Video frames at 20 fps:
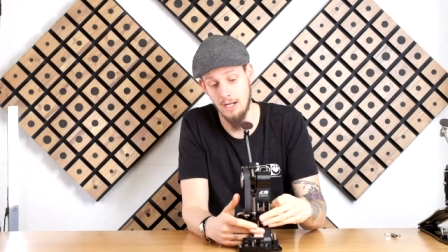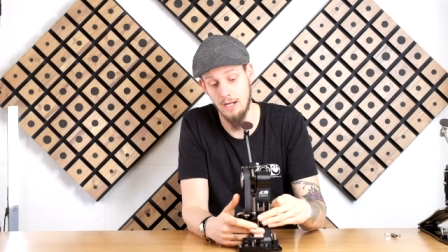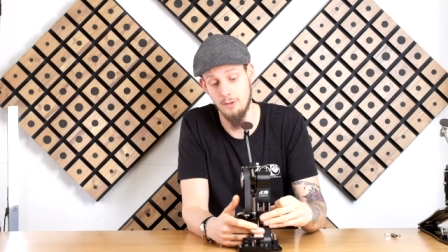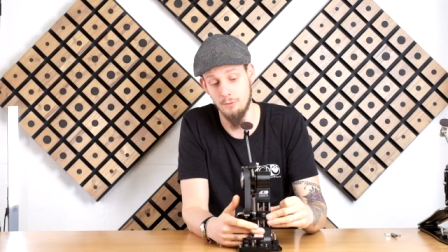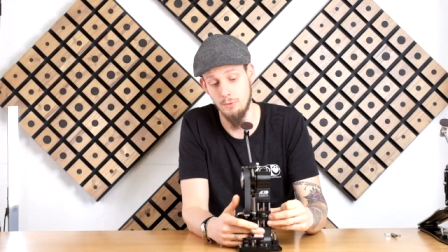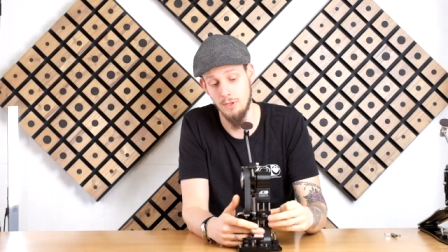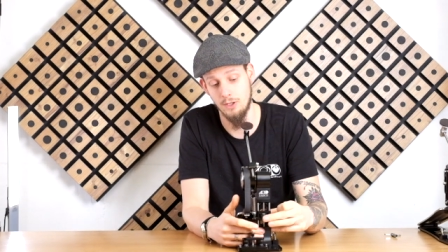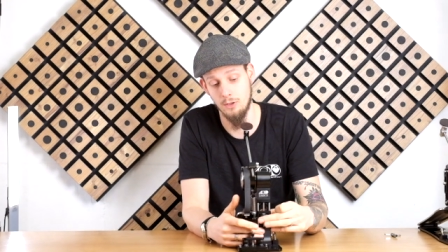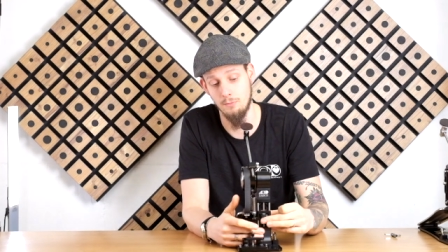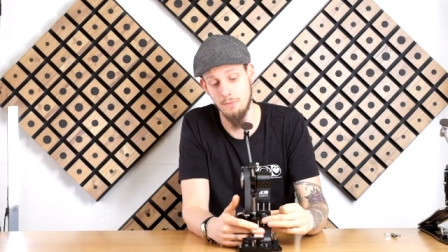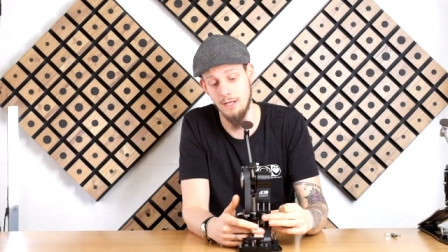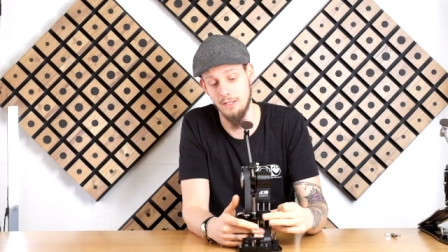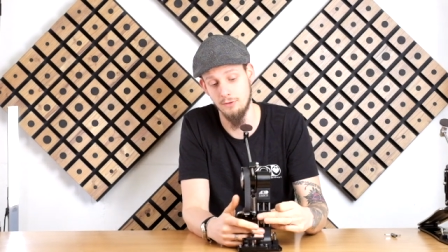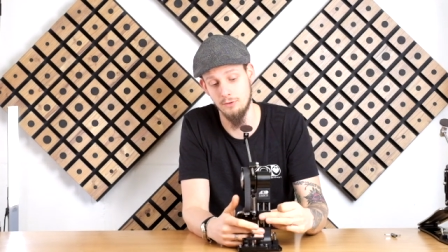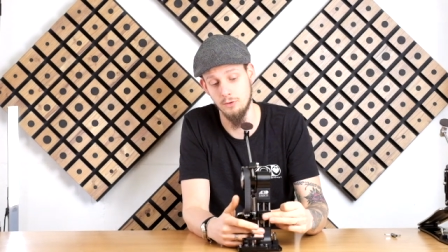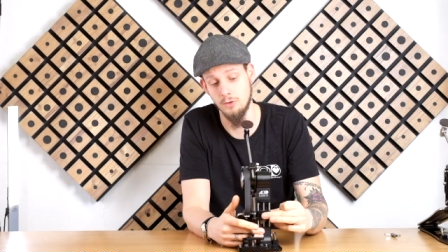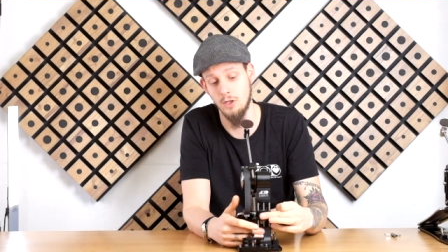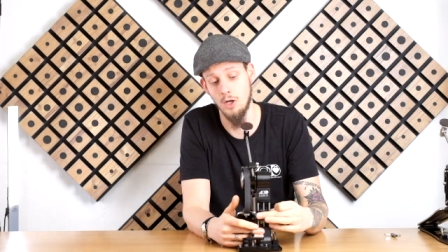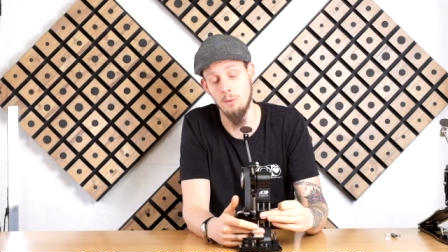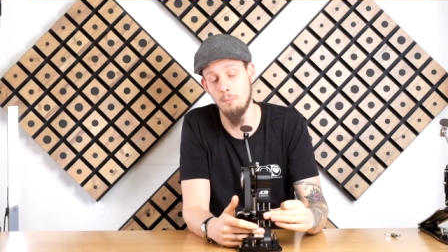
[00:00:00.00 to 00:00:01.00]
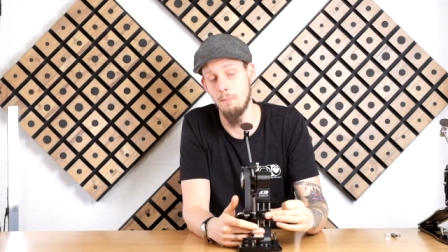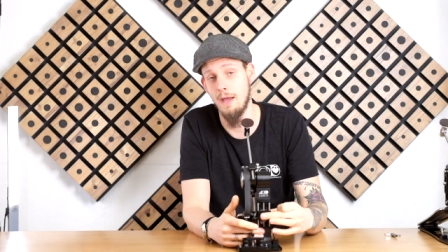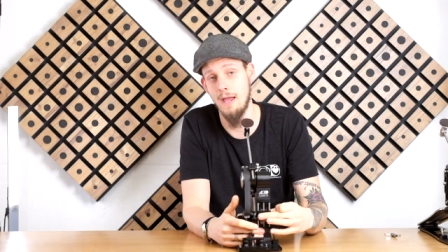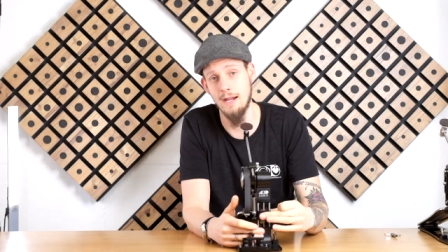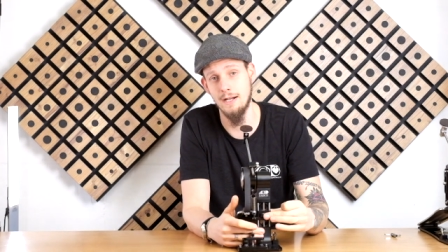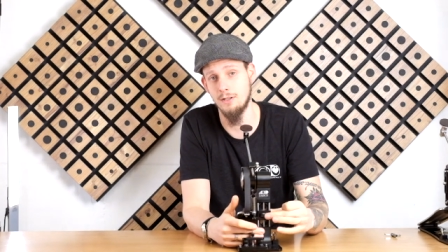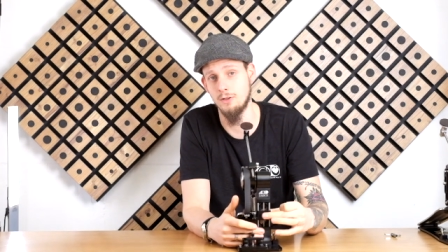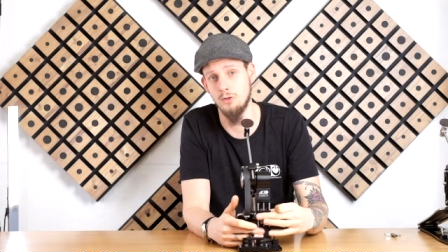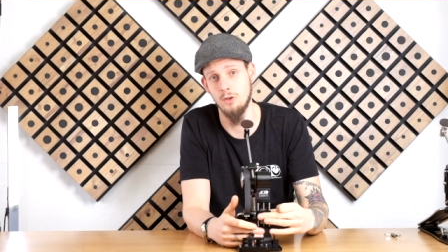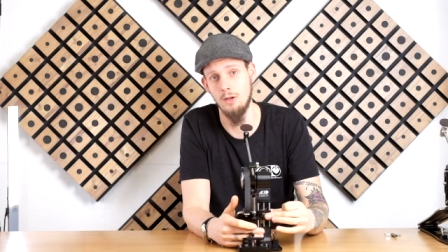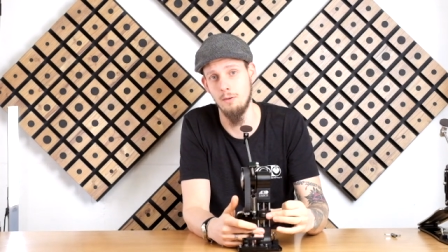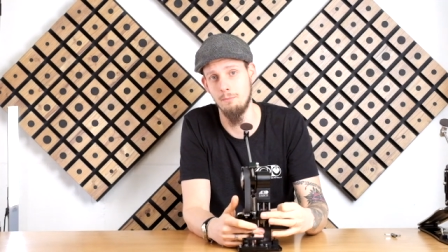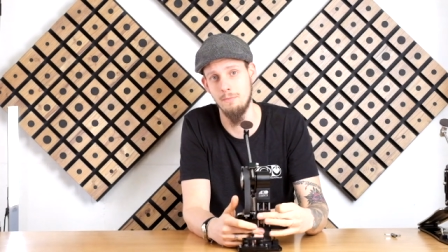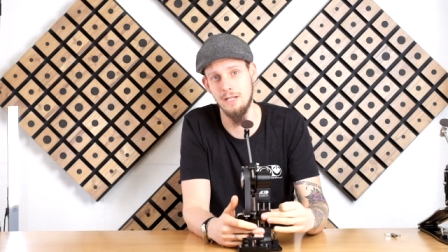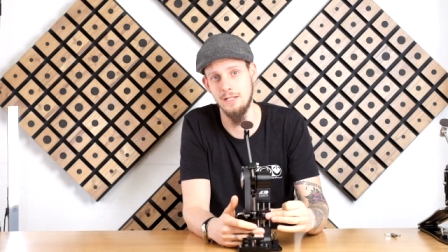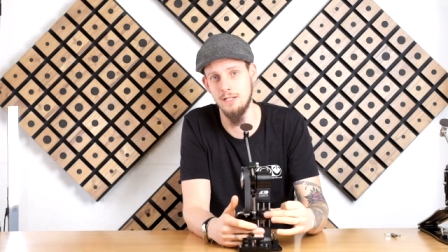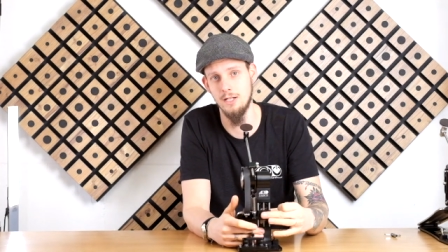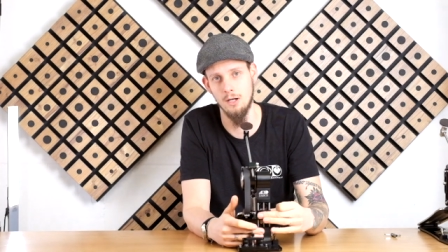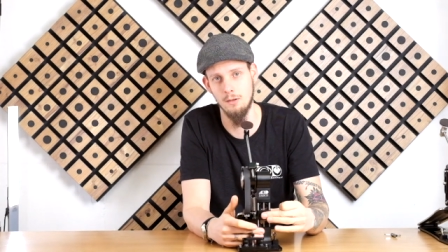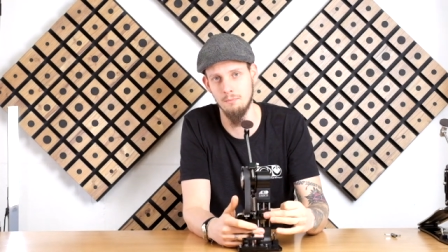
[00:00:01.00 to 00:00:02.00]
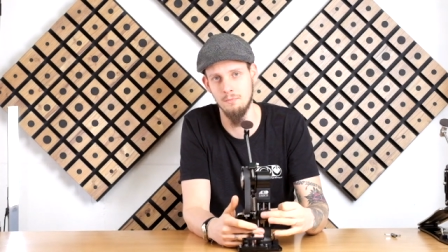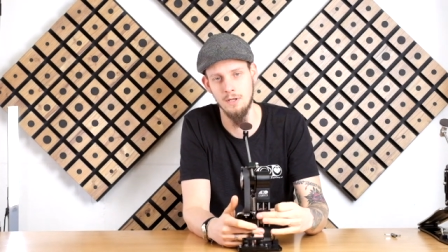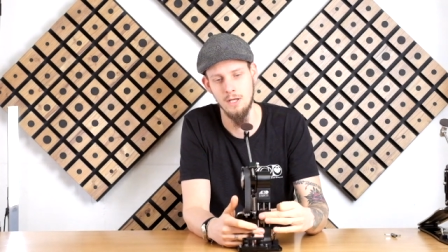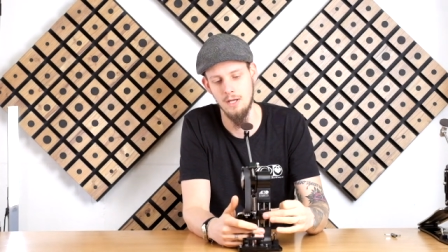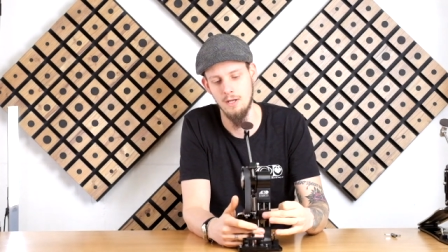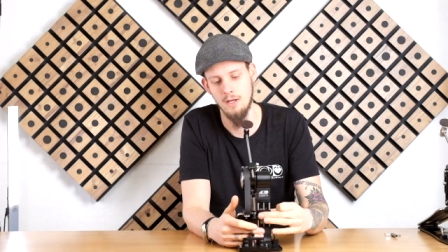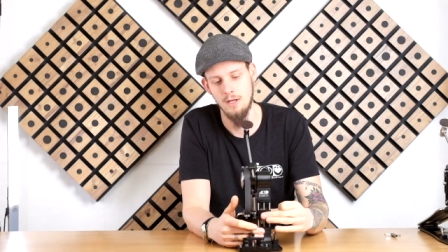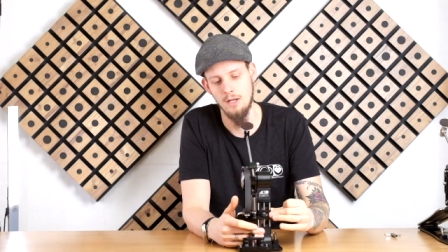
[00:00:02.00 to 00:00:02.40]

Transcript: I recommend to go back to a medium